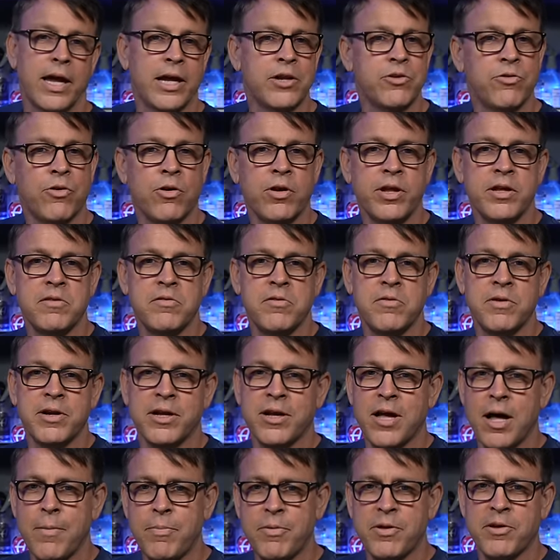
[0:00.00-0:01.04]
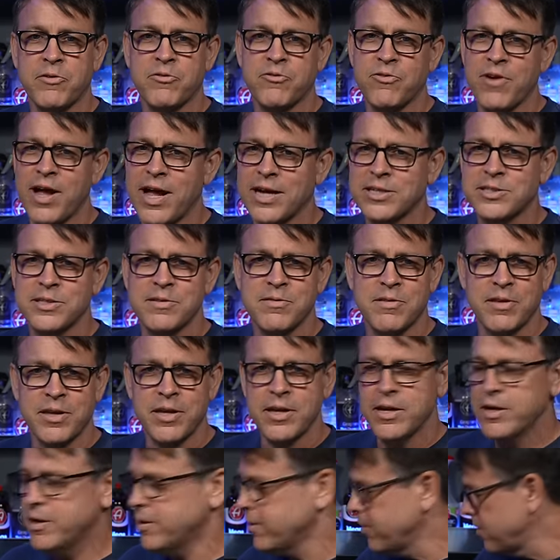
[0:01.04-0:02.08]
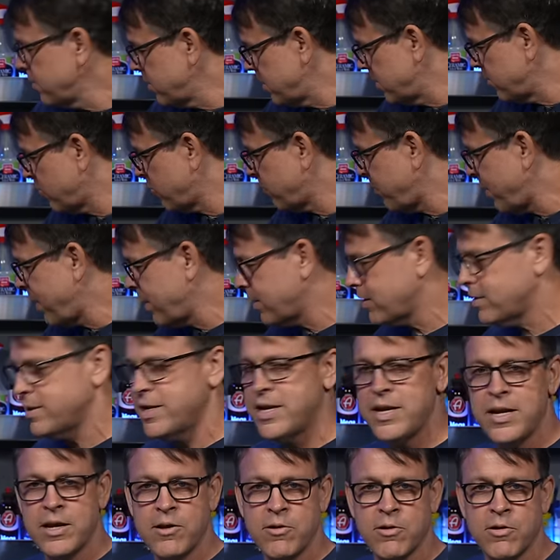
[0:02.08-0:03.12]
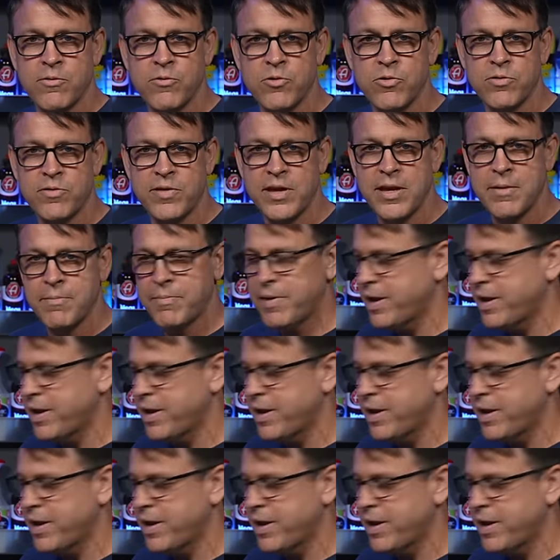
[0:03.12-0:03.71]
and you're only doing a couple extractions a year and spot cleaning on a routine